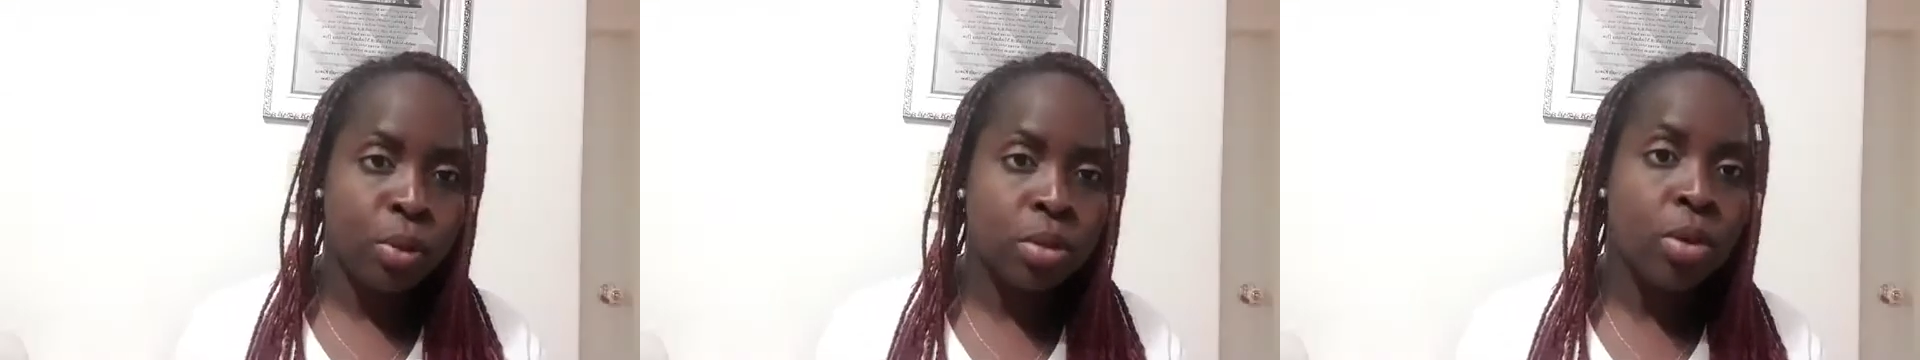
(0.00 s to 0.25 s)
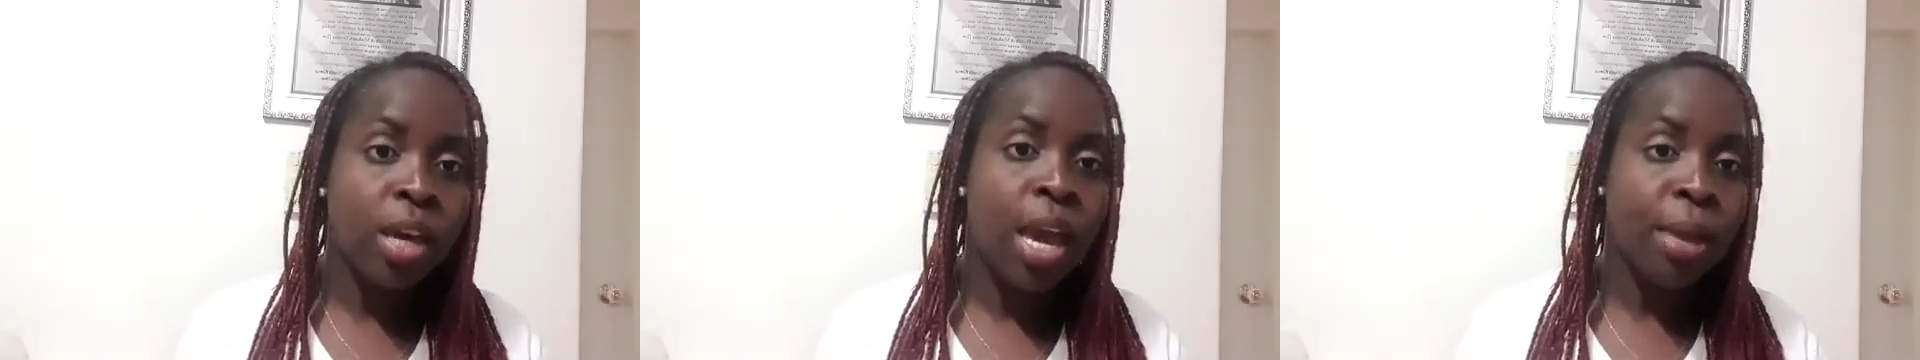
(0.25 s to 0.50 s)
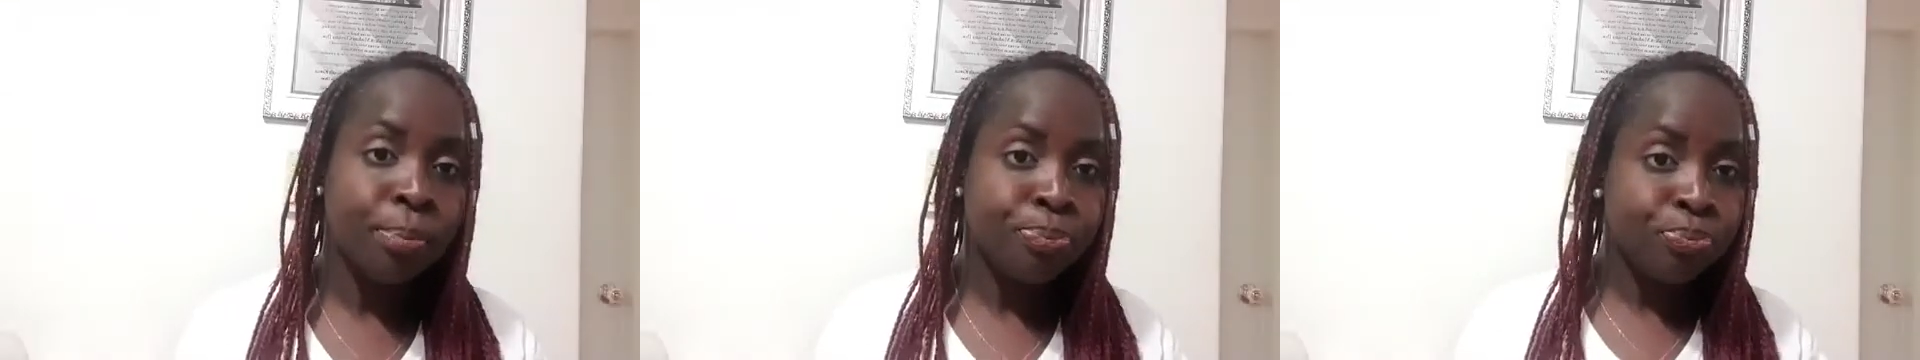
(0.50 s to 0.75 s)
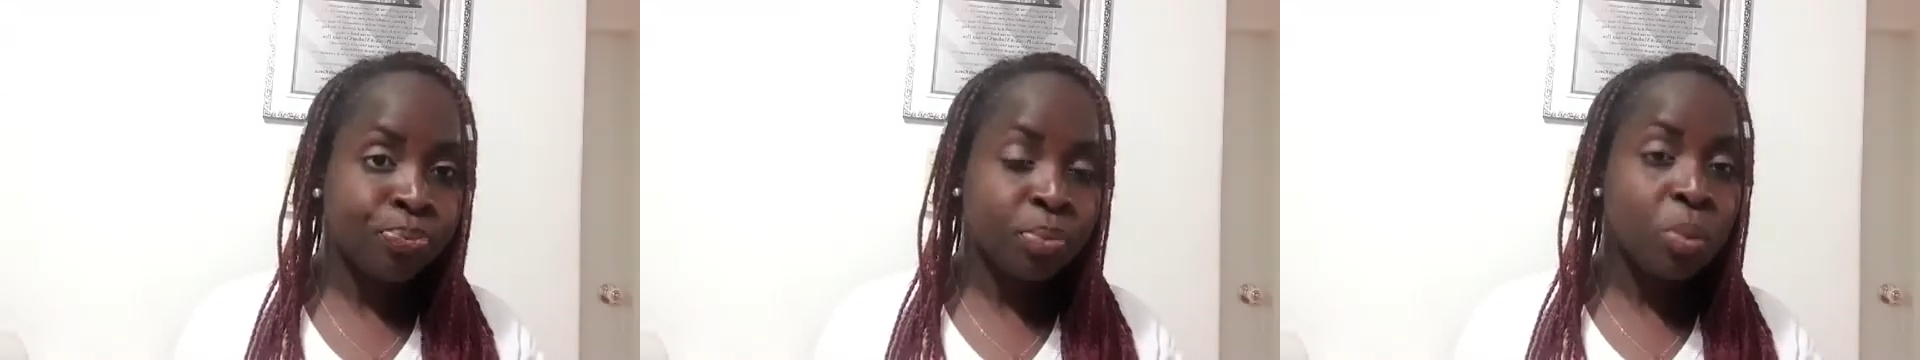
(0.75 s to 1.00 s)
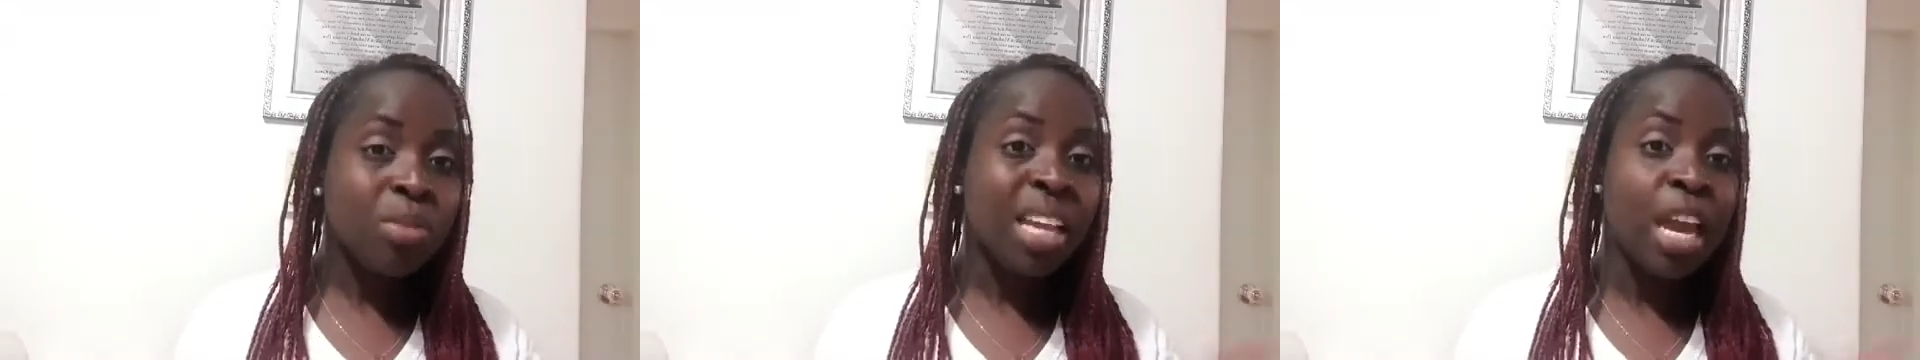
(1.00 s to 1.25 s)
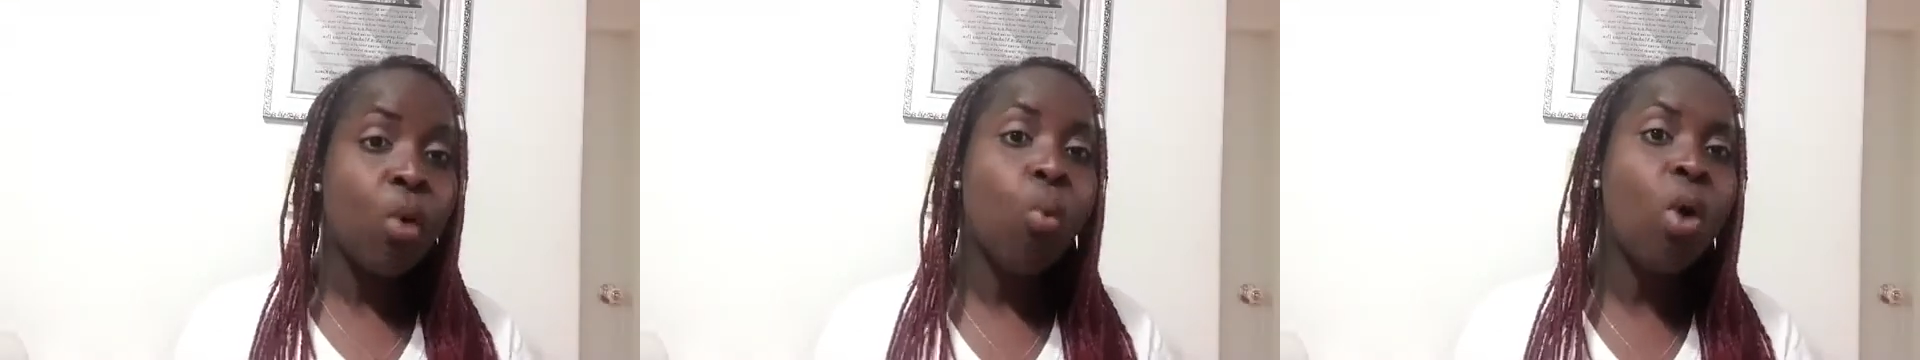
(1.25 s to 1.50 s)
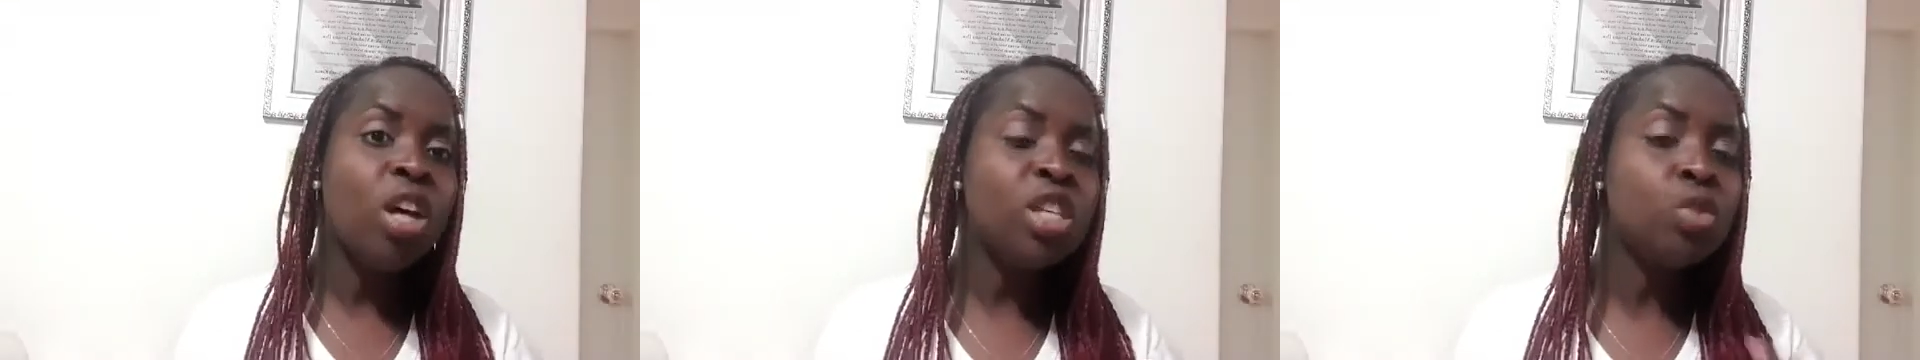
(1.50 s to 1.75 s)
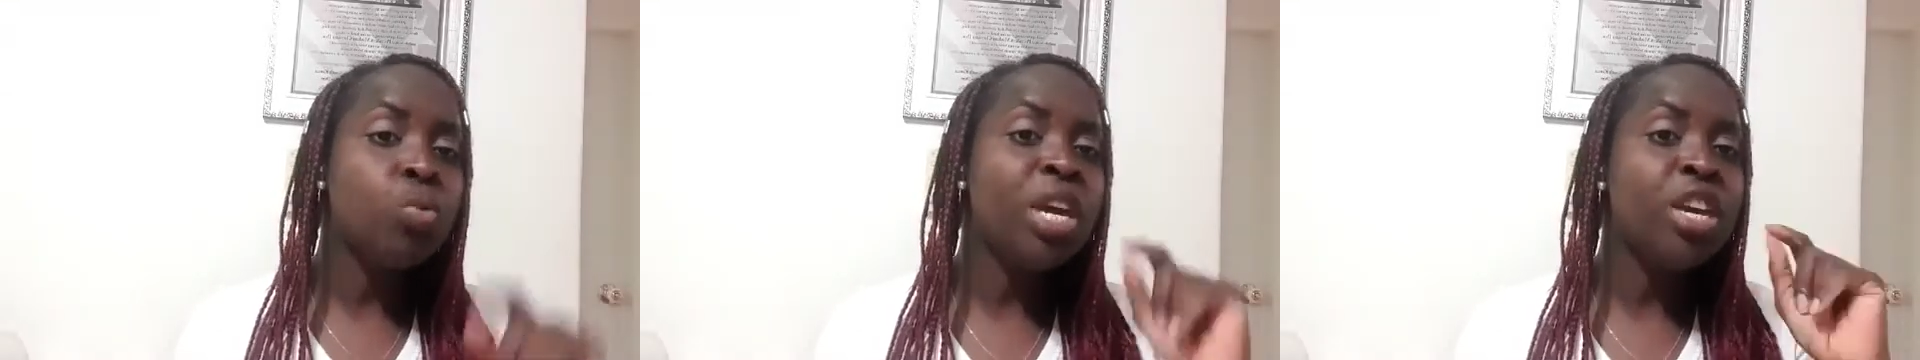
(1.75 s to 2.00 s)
okay? And once